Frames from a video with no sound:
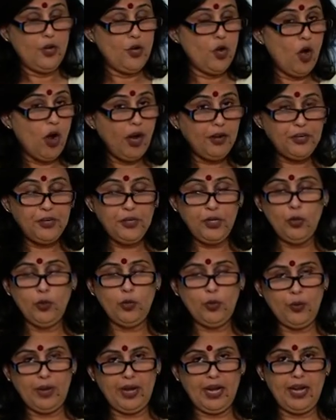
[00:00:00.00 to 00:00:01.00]
not due
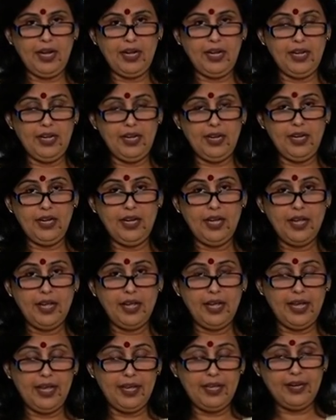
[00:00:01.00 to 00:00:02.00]
to any
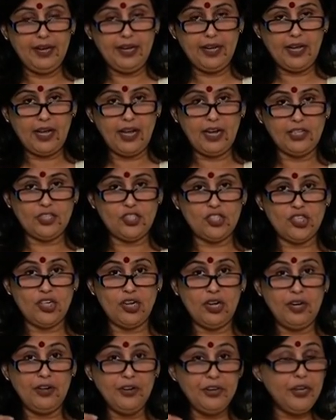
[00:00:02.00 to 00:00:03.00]

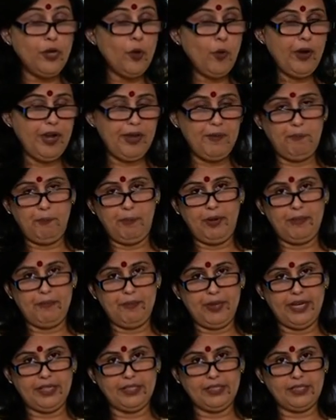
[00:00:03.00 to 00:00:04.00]
agricultural new
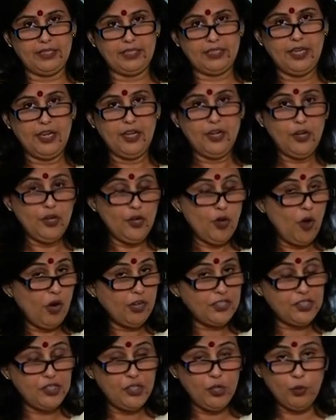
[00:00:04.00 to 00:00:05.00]
implements,
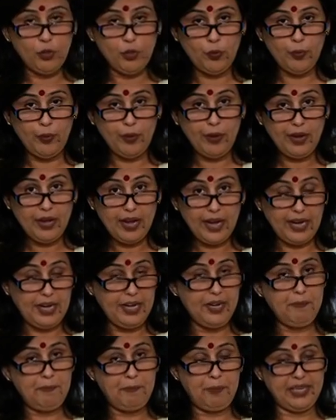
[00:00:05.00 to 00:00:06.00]
not due to any